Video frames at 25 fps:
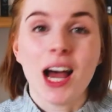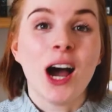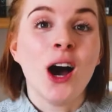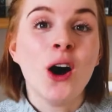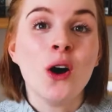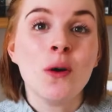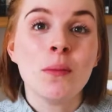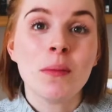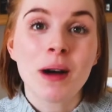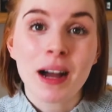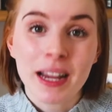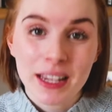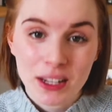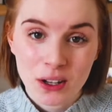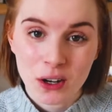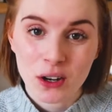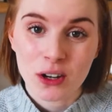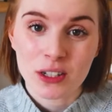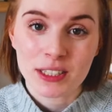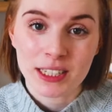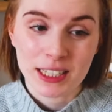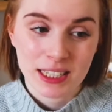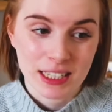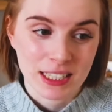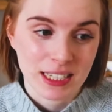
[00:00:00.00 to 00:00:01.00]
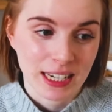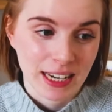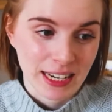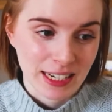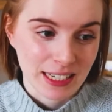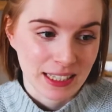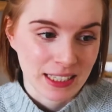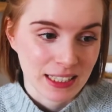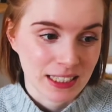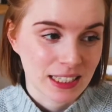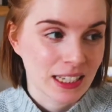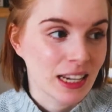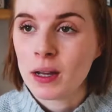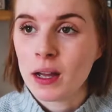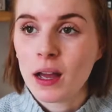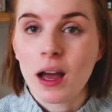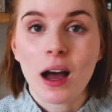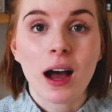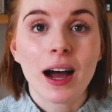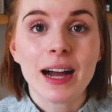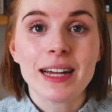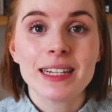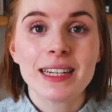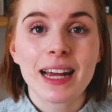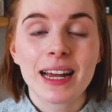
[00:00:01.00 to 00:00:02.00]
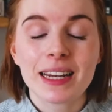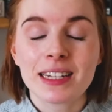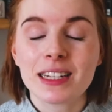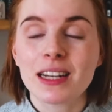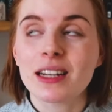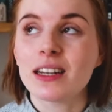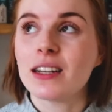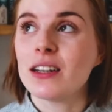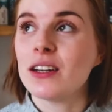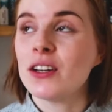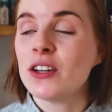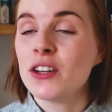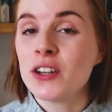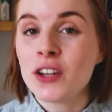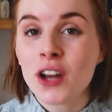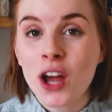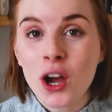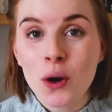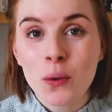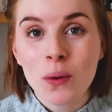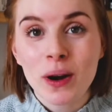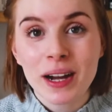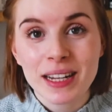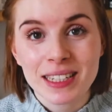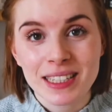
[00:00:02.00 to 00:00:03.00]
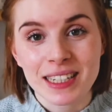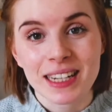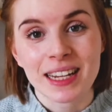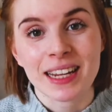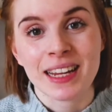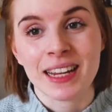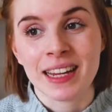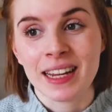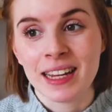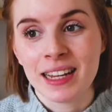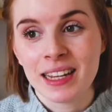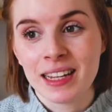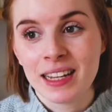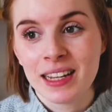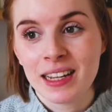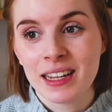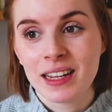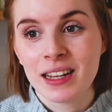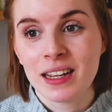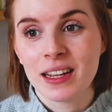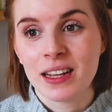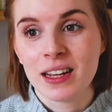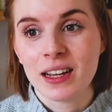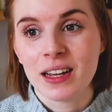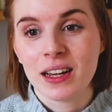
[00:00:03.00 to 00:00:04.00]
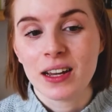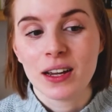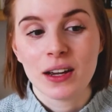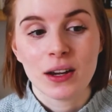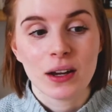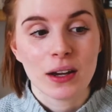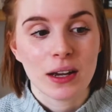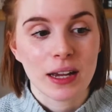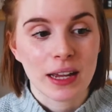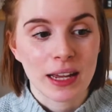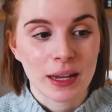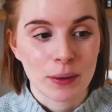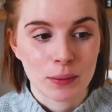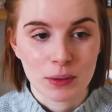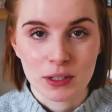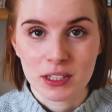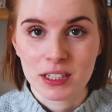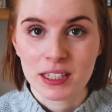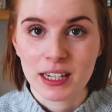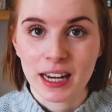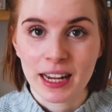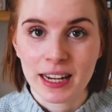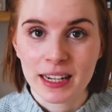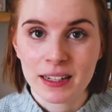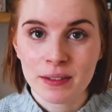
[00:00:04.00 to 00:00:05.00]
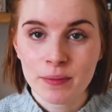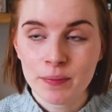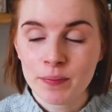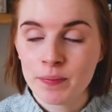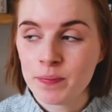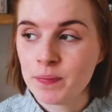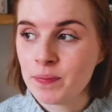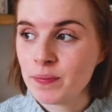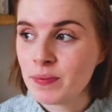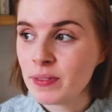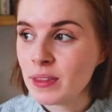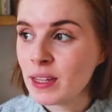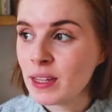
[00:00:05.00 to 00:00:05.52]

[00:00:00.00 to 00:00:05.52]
Oh my God, it stains. I had no idea it would stain.